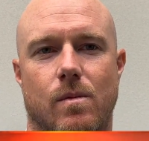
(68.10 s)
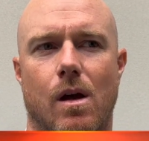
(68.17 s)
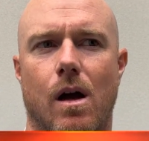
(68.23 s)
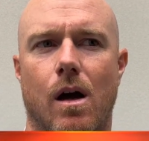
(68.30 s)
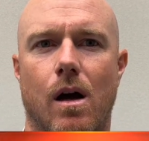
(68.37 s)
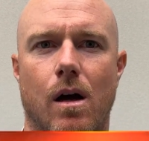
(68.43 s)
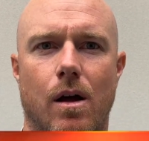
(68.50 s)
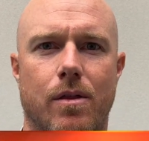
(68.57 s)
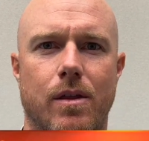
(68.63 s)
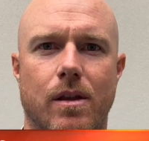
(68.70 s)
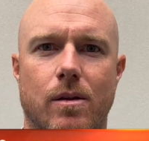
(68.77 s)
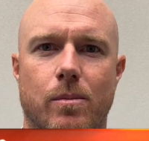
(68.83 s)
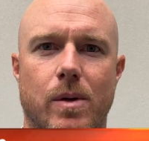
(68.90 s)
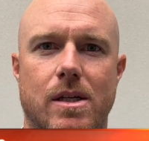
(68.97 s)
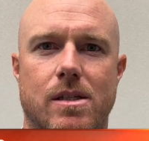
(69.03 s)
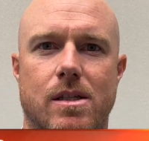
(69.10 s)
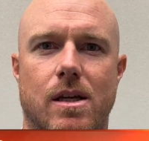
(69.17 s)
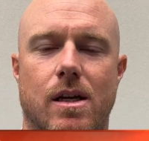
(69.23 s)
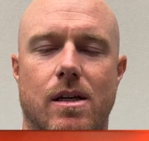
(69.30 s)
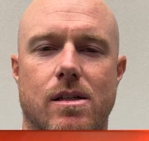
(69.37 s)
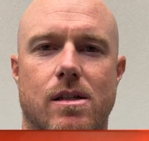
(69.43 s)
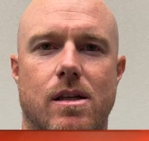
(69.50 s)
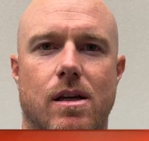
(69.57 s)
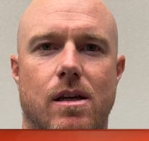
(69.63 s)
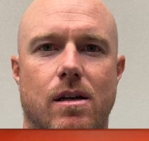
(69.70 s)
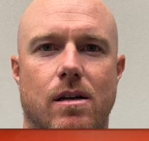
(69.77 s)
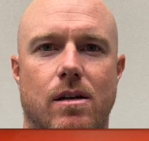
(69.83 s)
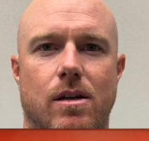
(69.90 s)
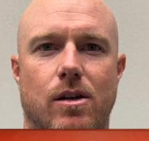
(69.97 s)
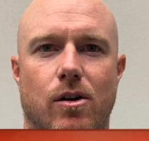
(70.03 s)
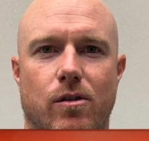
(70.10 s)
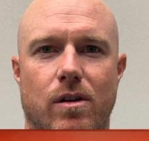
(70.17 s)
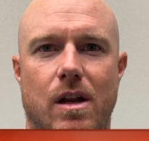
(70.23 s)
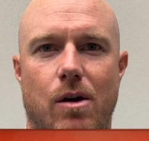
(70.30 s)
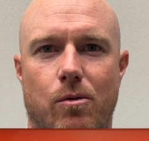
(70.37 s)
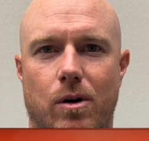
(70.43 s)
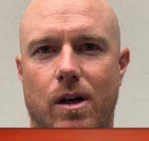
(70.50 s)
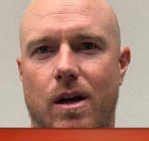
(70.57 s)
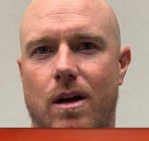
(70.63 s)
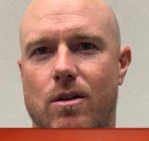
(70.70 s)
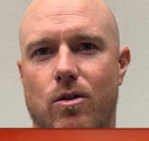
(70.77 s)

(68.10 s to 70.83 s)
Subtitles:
I think the biggest thing is the networking